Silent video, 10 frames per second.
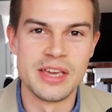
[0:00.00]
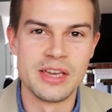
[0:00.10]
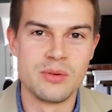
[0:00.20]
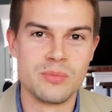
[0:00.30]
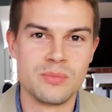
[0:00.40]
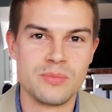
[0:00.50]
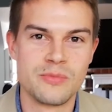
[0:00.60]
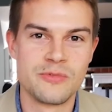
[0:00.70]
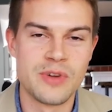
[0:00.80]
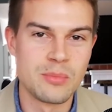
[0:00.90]
in
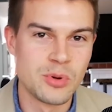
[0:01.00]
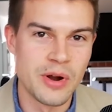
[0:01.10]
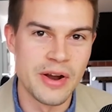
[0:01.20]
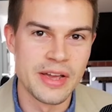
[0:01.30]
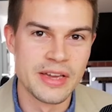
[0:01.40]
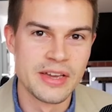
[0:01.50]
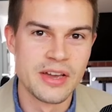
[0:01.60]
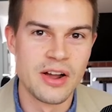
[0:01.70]
February,